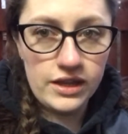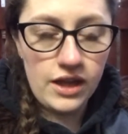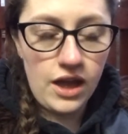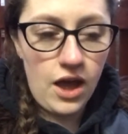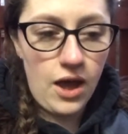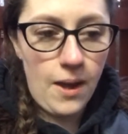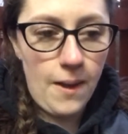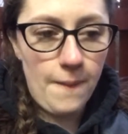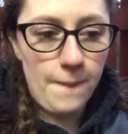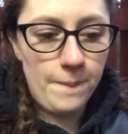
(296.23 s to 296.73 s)

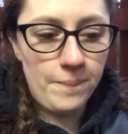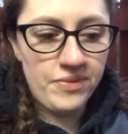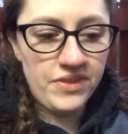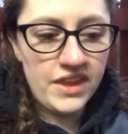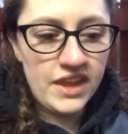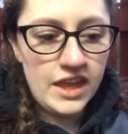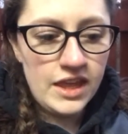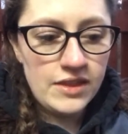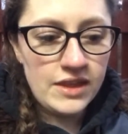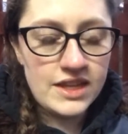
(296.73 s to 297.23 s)

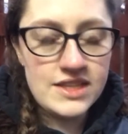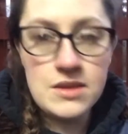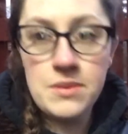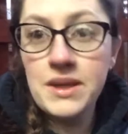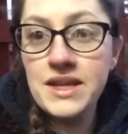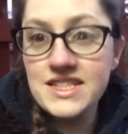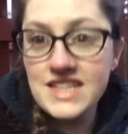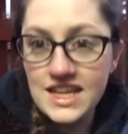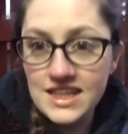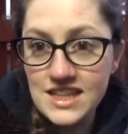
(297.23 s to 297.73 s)
because then
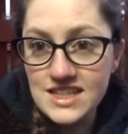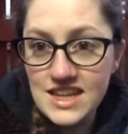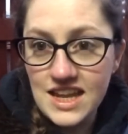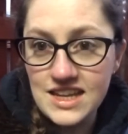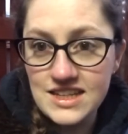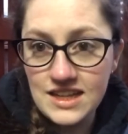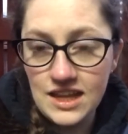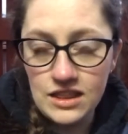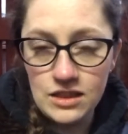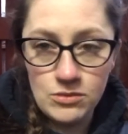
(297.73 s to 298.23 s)
we can take the
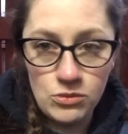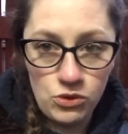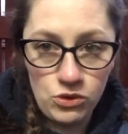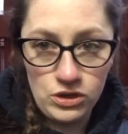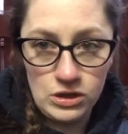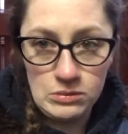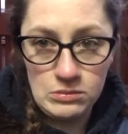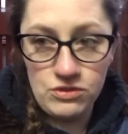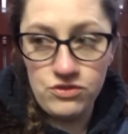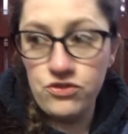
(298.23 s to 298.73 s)
tent down in the
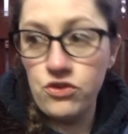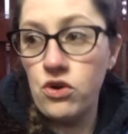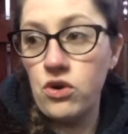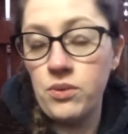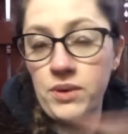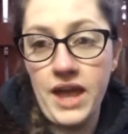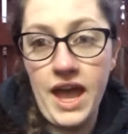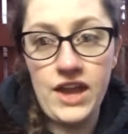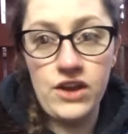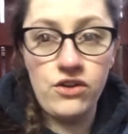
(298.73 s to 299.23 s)
morning before
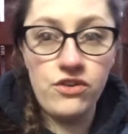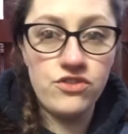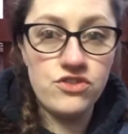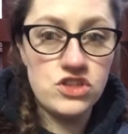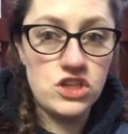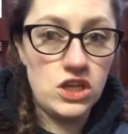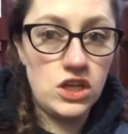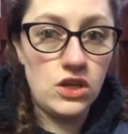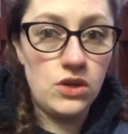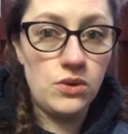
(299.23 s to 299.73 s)
we head off
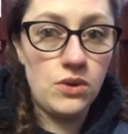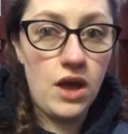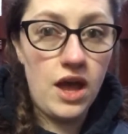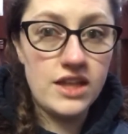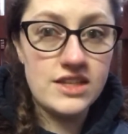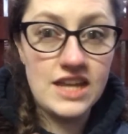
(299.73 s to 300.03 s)
to